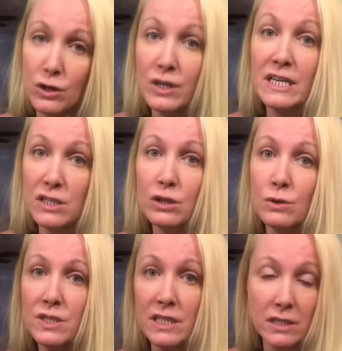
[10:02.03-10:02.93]
need to go
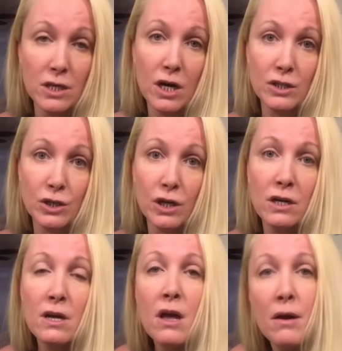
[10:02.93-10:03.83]
see a doctor.
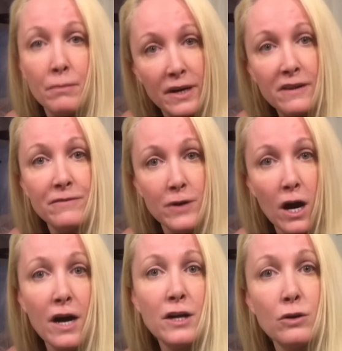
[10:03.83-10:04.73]
But if
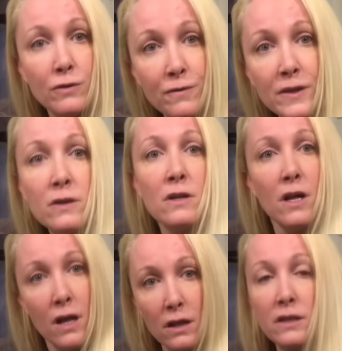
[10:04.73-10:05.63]
not, you'll
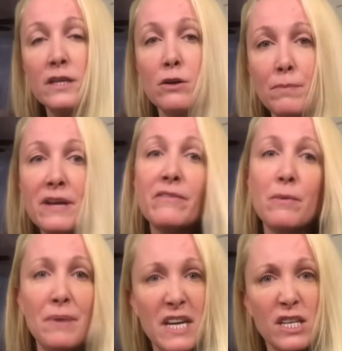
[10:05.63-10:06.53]
feel a little bit of a
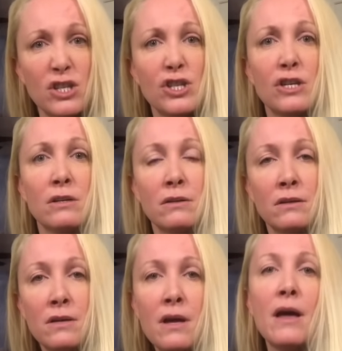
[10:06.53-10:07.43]
pinch
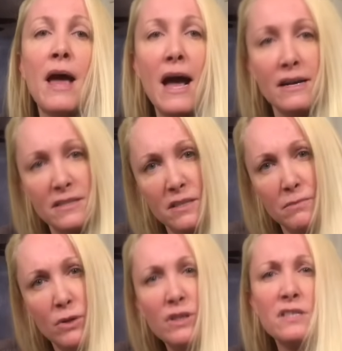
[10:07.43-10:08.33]
as the
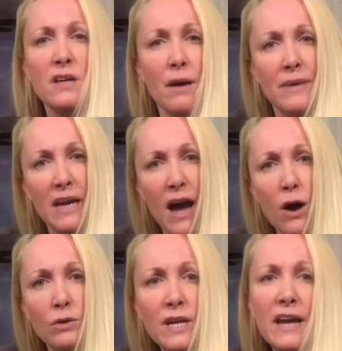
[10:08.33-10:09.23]
milk is coming
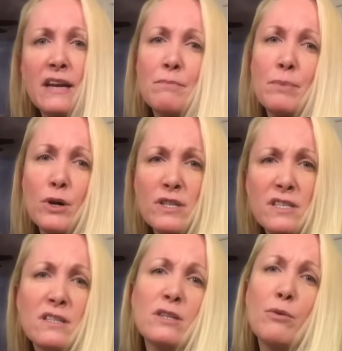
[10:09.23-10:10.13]
out, and it burns a
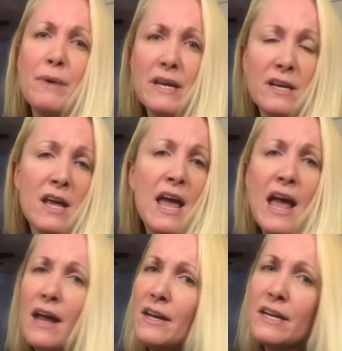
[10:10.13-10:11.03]
little bit,
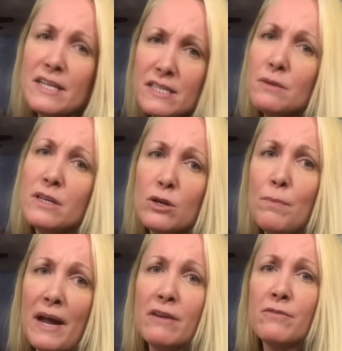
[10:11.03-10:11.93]
and it is a little
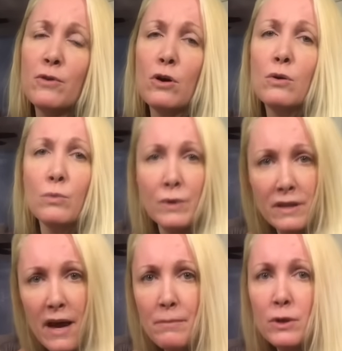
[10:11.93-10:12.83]
painful when
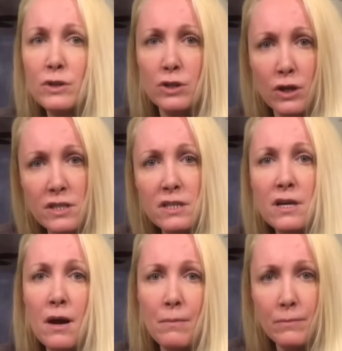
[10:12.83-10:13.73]
that milk starts to
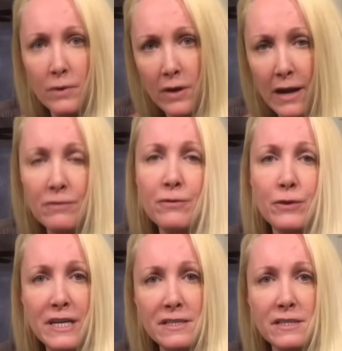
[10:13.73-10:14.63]
come and
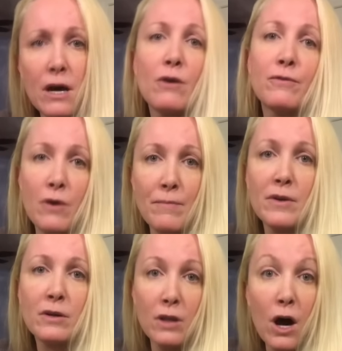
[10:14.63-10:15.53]
free itself from the
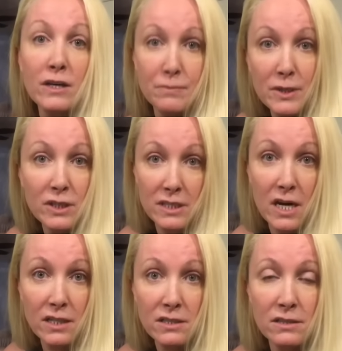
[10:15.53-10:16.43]
clogged milk
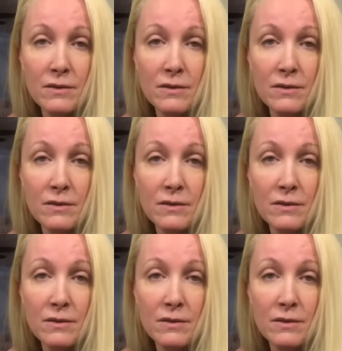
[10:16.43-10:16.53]
duct.